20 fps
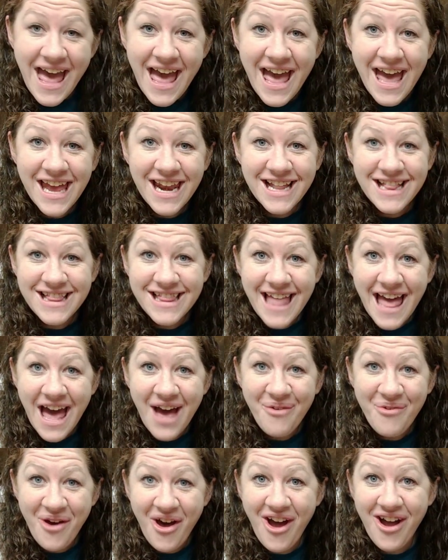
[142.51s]
and
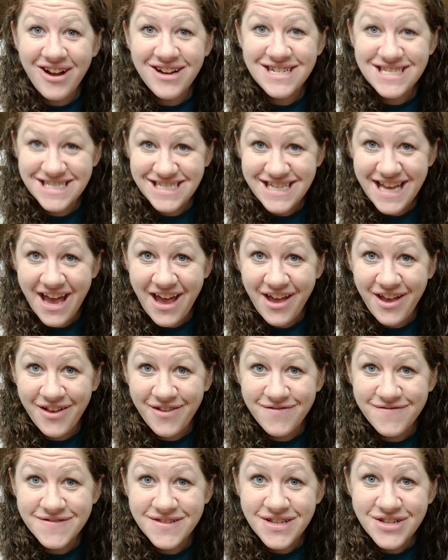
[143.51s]
allow
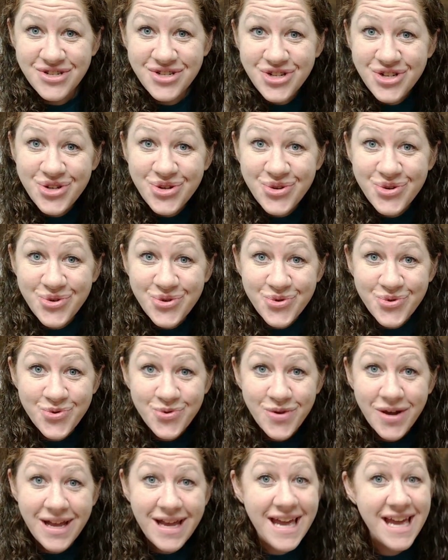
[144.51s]
ourselves
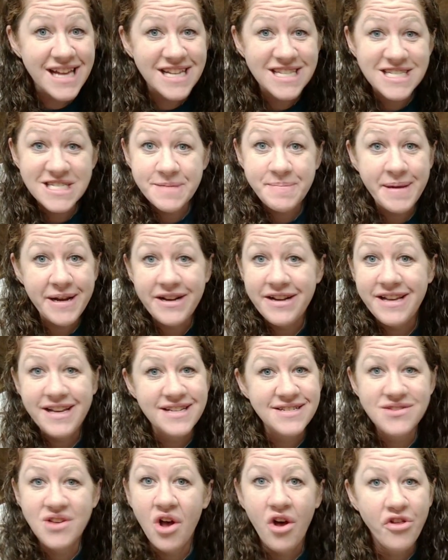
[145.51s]
to
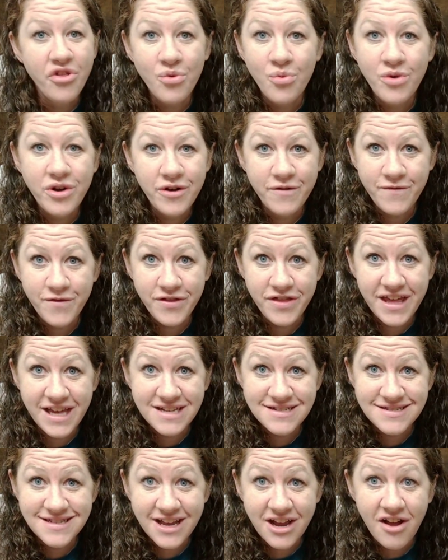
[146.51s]
experience all the wonderful
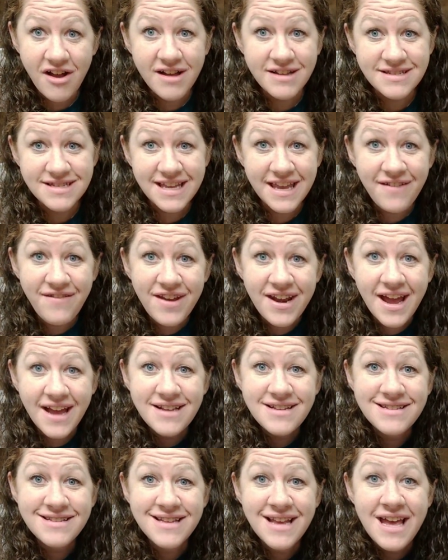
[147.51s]
things that God's given
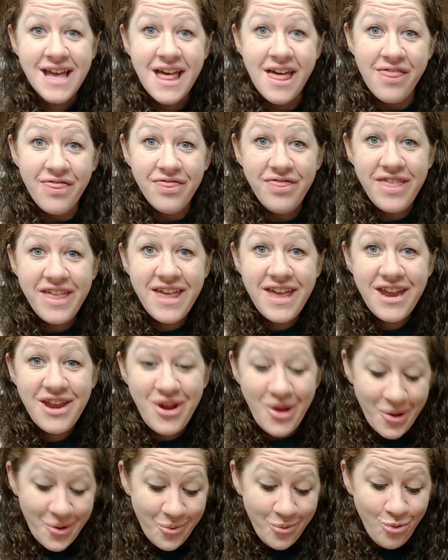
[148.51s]
us,
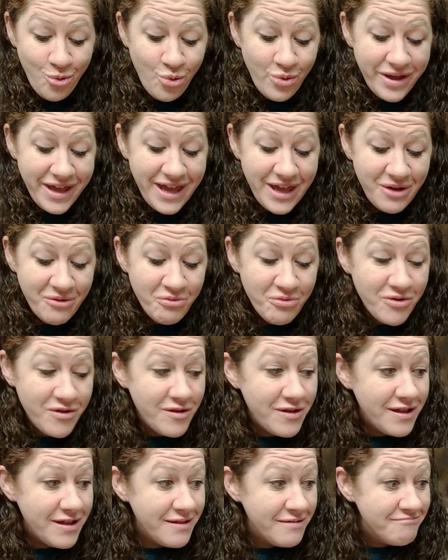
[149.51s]
then we
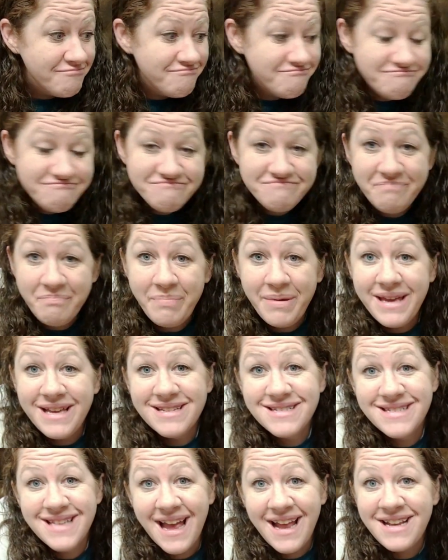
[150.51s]
will be
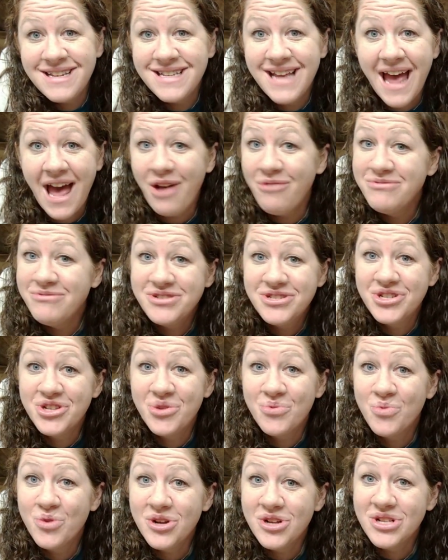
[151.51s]
sent out into
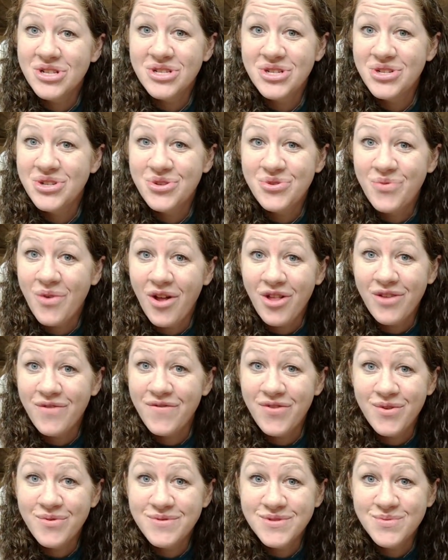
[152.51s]
the world to do all
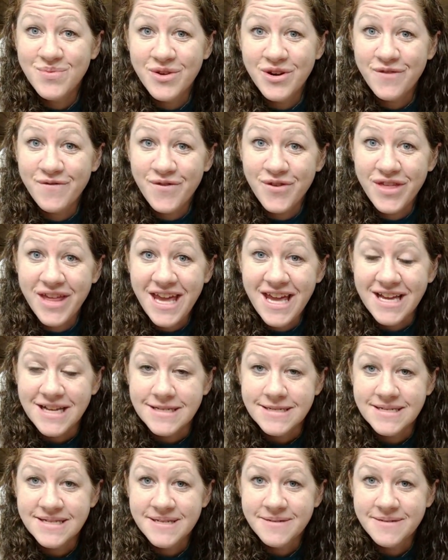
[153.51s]
of those wonderful things.